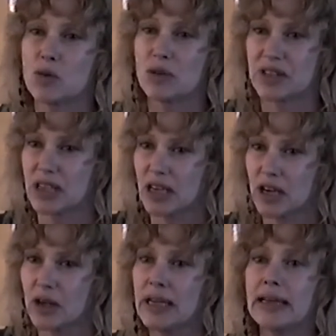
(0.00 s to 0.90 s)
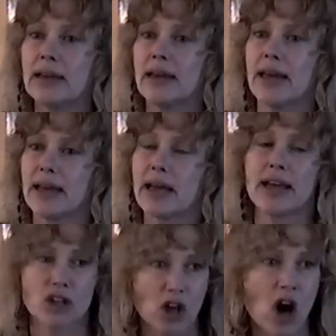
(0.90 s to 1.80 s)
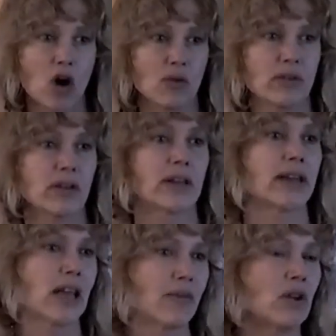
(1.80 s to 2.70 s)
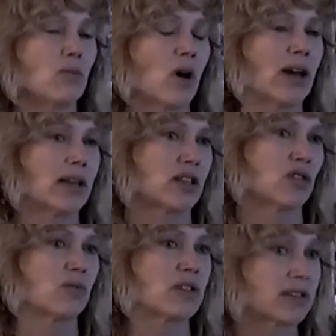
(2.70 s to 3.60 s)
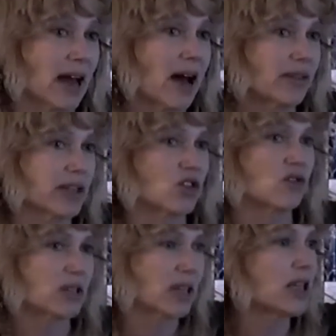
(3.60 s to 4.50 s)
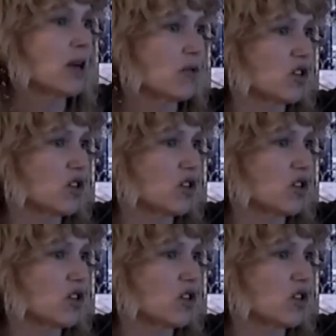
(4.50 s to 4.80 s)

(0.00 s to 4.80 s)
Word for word: who is here. And I know that everyone, as a result, that you did hear what